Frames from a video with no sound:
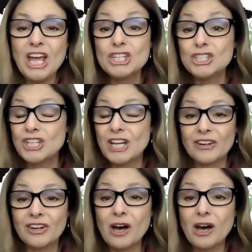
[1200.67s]
share
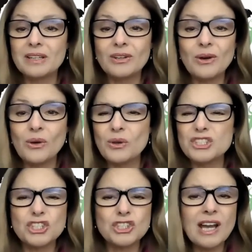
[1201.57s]
common
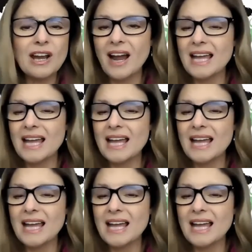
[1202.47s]
goals, share